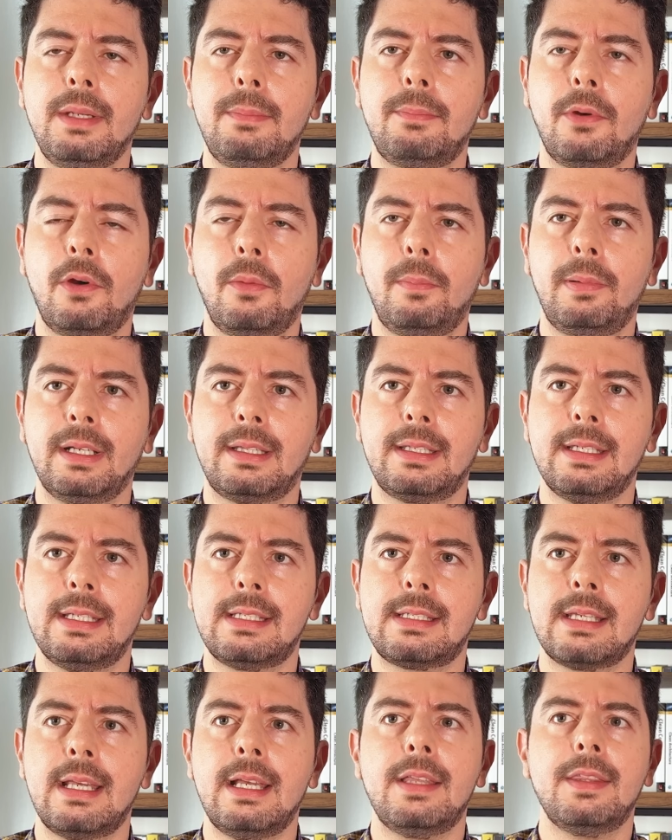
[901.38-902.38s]

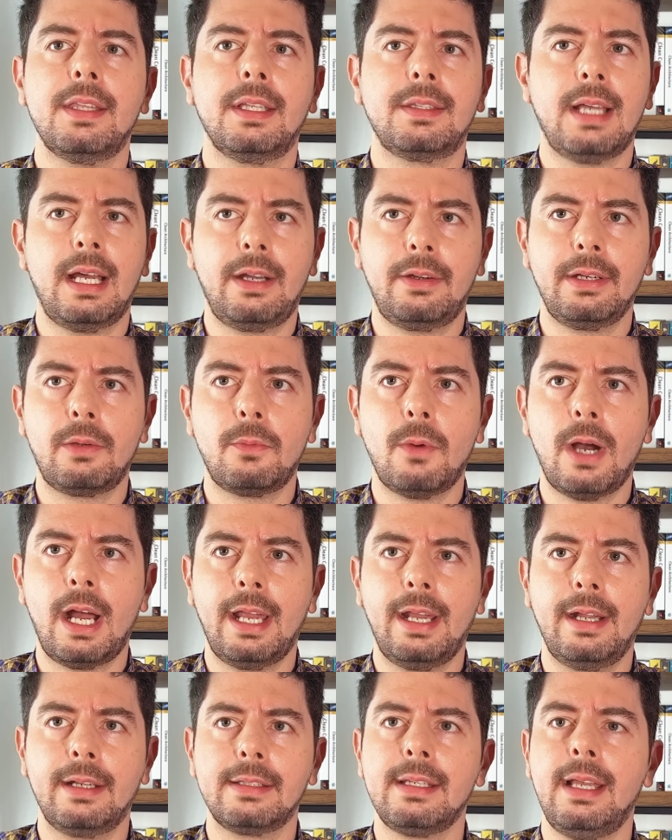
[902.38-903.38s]
properties that are
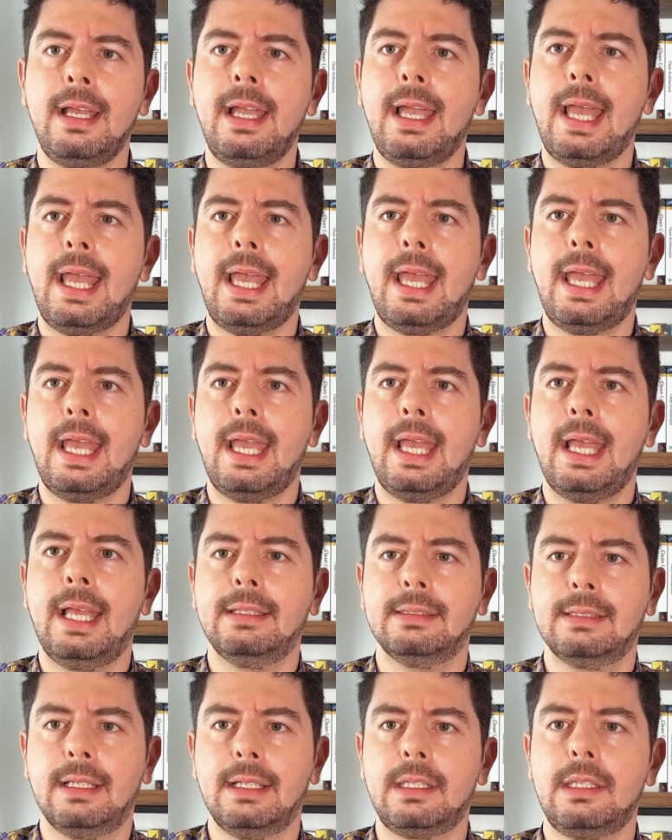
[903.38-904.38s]
required
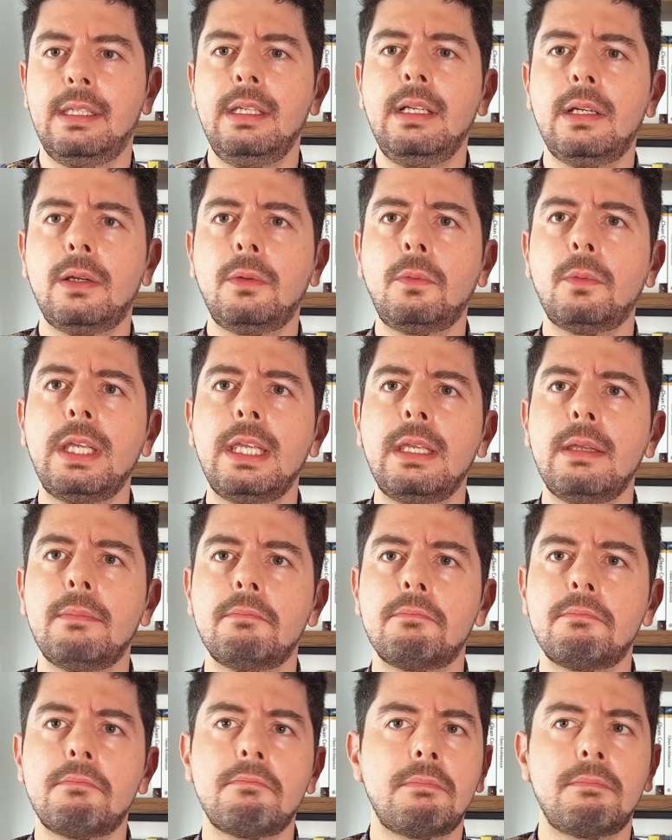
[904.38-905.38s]
and here we
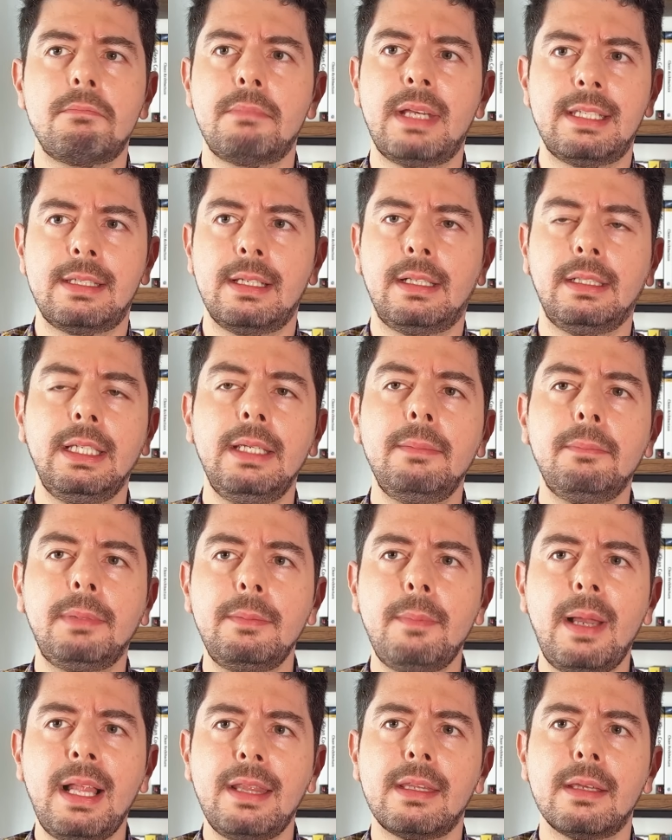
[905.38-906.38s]
basically
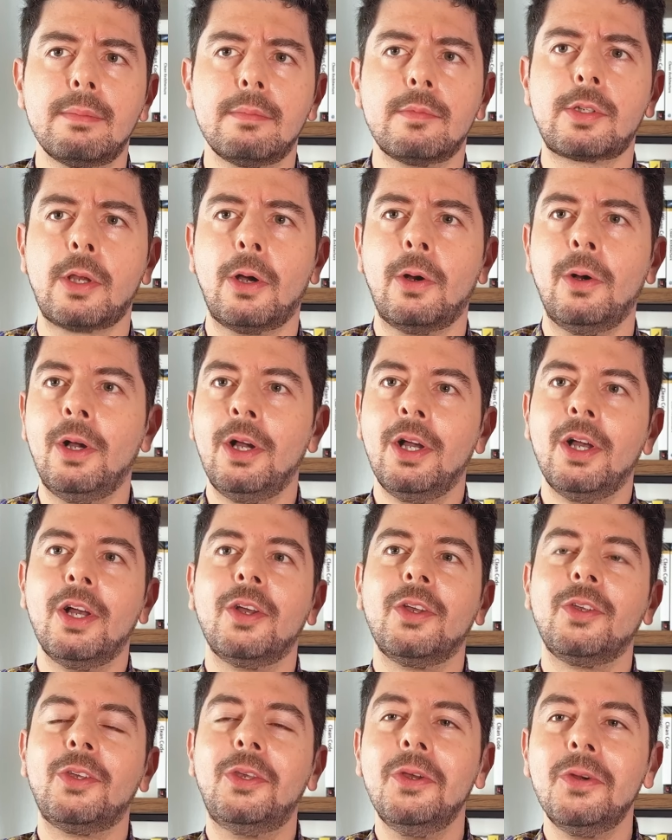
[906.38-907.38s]
implement them. So
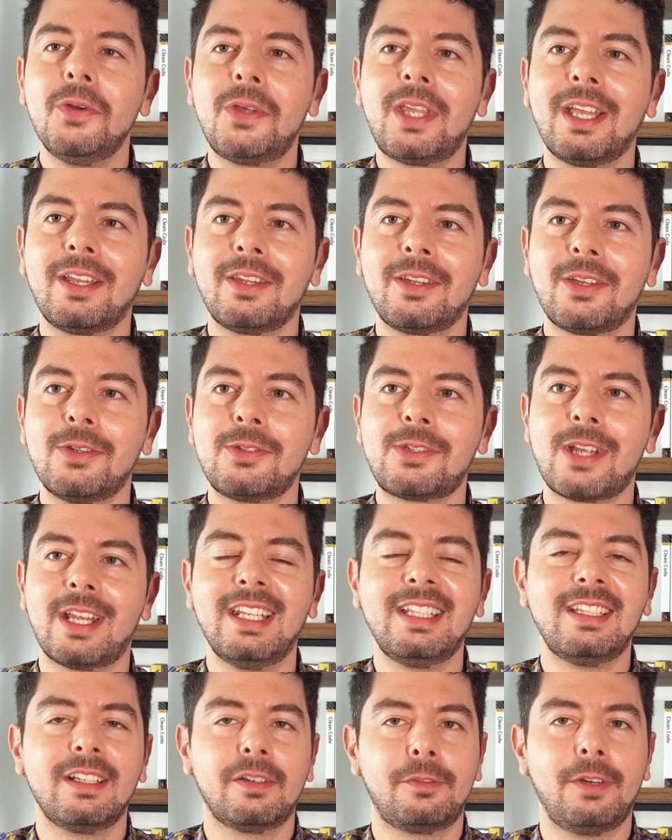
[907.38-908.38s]
you can use an
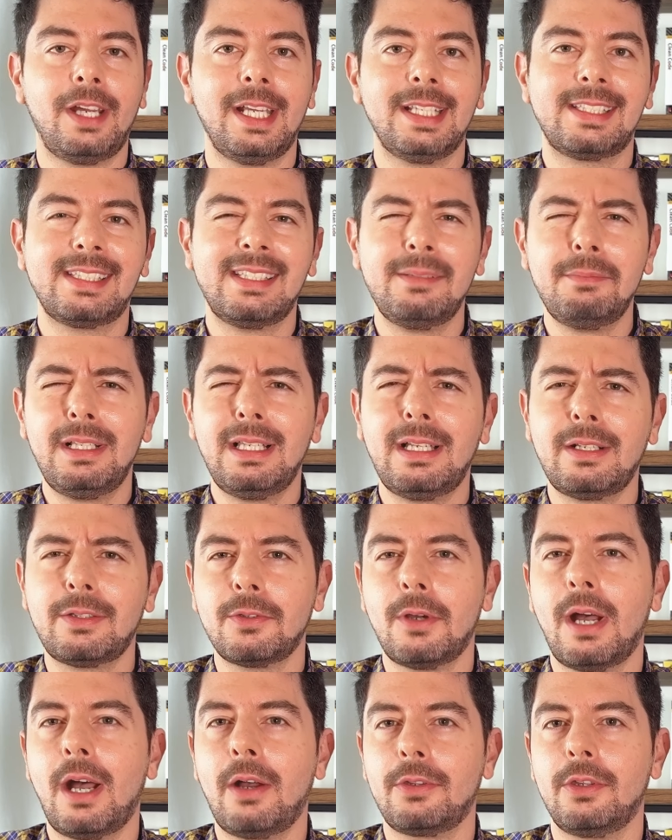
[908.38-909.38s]
interface similar to
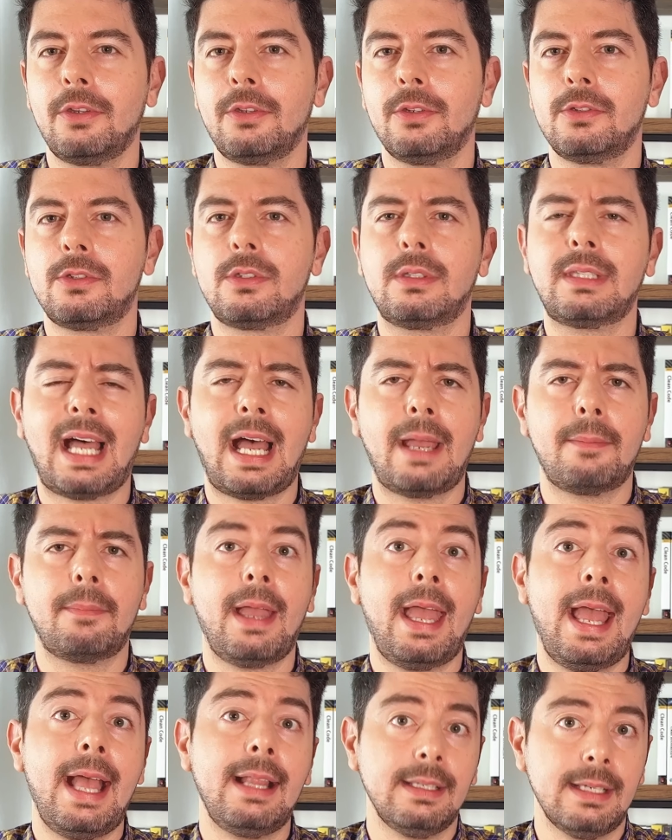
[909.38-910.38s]
how you use type
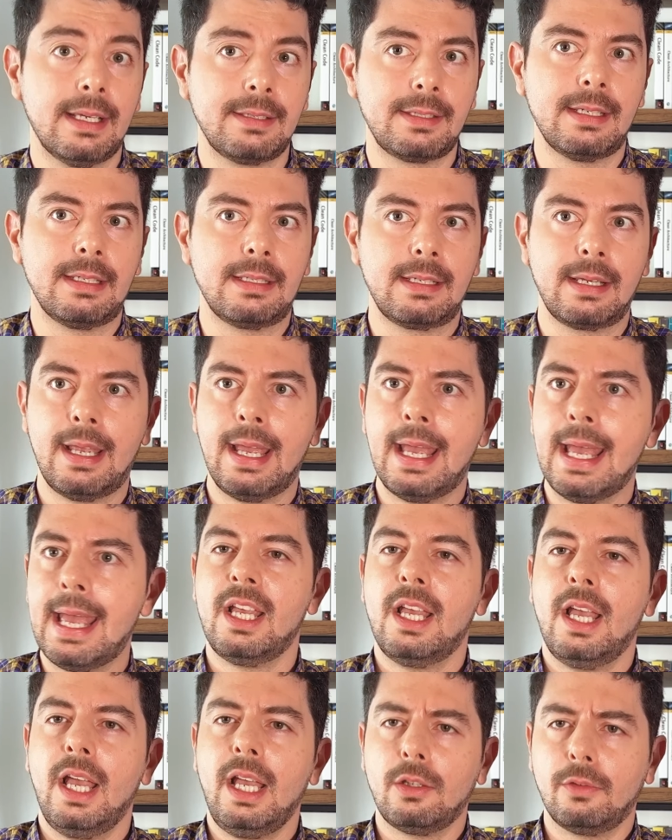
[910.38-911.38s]
aliases.
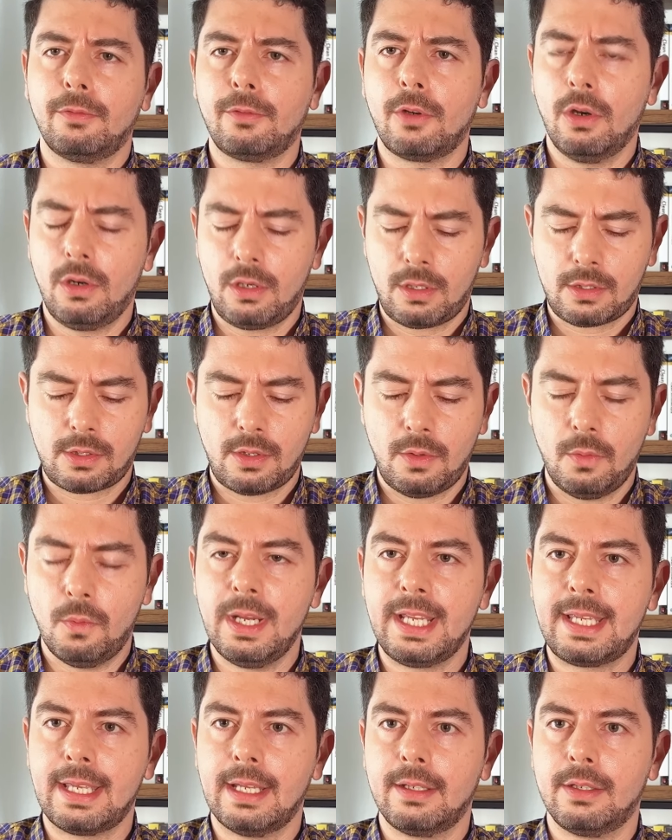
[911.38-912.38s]
And of course, we
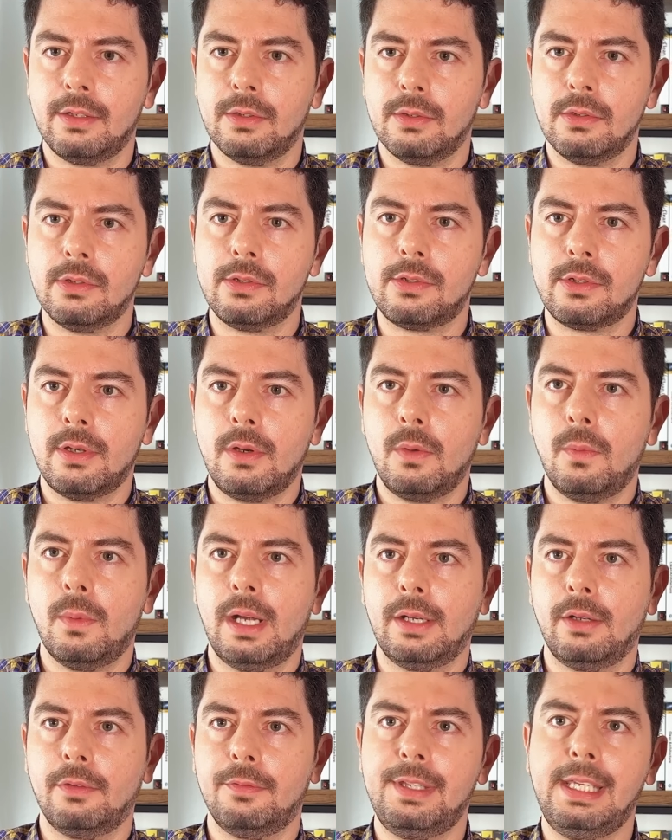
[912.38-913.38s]
can use
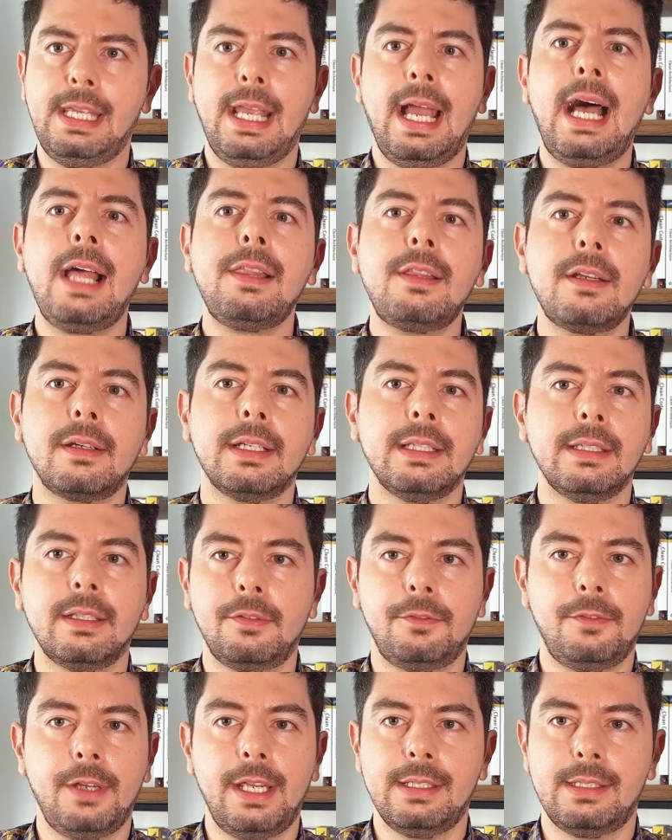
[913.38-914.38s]
one of the other
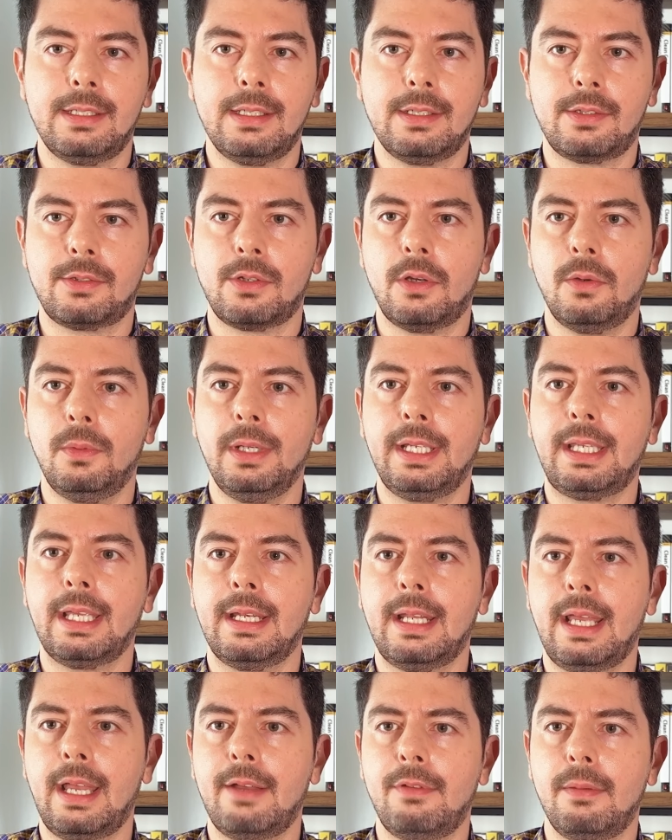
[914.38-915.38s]
interfaces. So we can
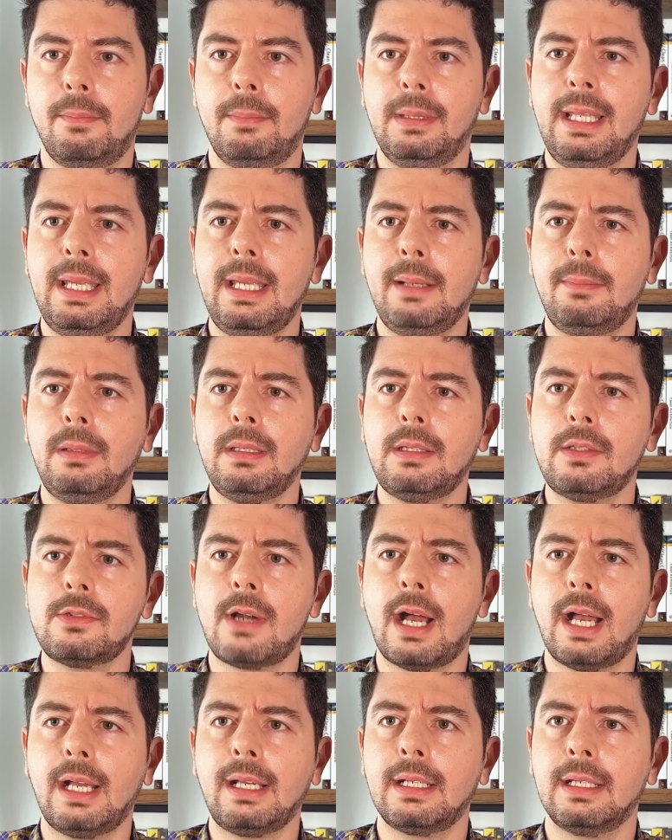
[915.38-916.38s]
have a playable
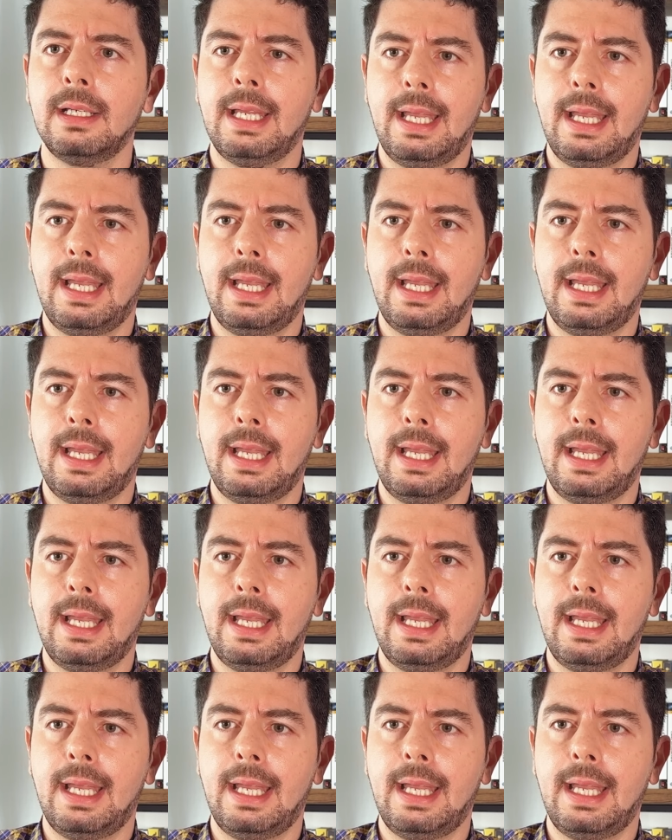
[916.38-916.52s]
track,